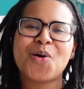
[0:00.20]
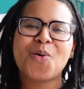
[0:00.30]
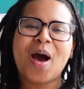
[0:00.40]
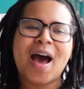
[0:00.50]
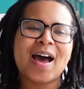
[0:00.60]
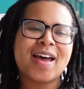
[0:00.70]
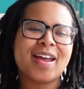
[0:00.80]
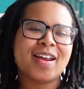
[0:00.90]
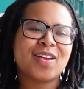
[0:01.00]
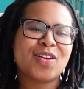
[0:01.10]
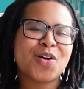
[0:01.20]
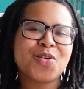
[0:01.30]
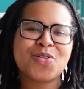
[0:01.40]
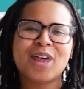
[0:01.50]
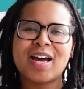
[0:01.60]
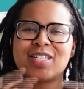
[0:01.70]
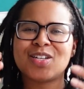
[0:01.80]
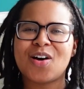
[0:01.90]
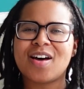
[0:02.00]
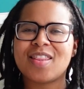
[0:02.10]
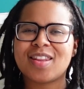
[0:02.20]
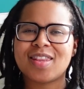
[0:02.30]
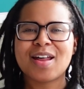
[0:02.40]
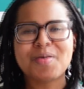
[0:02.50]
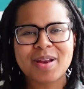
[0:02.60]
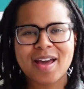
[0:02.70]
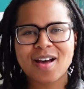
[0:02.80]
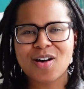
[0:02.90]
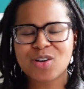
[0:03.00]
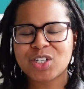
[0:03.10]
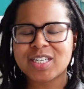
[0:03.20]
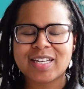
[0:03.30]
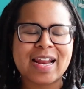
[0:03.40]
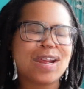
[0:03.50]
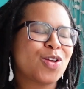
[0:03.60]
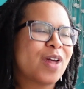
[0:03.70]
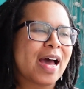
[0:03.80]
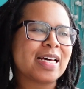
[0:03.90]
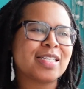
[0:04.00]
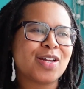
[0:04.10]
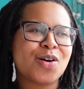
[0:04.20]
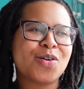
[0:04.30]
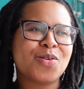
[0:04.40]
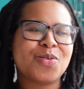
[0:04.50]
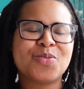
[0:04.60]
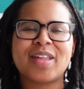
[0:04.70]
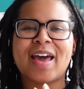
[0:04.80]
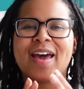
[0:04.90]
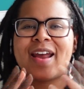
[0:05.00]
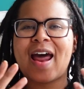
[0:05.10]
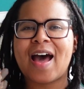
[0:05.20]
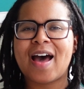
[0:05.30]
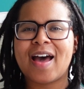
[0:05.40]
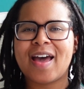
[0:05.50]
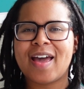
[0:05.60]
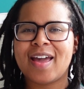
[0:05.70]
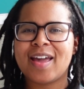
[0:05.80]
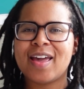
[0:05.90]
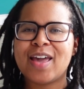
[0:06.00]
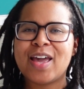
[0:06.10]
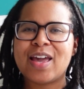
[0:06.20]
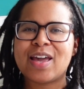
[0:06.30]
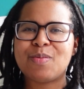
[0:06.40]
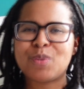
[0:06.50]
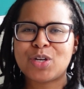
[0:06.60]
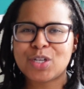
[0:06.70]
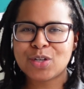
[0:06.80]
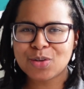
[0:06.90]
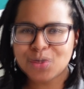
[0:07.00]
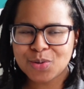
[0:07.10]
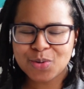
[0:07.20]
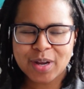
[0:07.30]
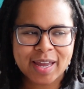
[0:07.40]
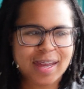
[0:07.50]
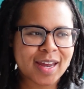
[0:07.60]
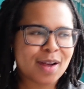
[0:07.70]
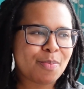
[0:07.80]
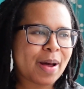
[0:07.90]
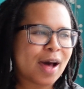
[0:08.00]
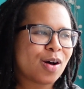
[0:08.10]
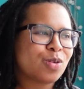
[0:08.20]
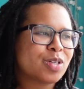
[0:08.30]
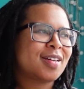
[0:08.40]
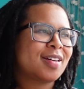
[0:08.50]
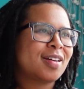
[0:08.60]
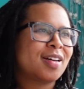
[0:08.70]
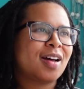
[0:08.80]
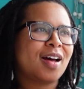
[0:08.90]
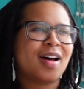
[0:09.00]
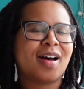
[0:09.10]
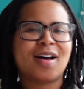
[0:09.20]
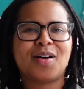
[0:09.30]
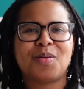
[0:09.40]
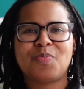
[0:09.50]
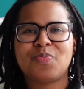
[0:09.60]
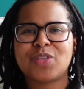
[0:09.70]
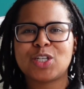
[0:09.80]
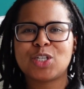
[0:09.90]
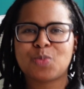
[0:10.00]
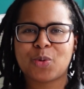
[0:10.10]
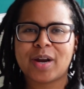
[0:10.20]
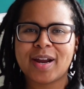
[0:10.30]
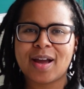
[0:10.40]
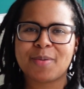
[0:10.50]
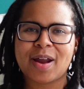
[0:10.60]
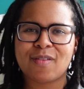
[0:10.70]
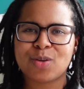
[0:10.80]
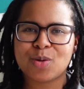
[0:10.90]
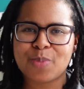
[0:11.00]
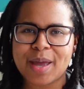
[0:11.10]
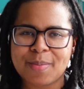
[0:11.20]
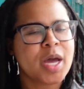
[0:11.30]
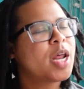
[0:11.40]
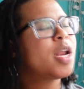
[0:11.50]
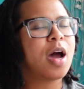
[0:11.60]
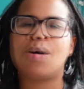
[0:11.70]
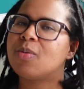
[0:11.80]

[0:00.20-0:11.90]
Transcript: So I know you guys saw the thumbnail, just letting you guys know that I am due in about this spring. I'm gonna have a little baby. No,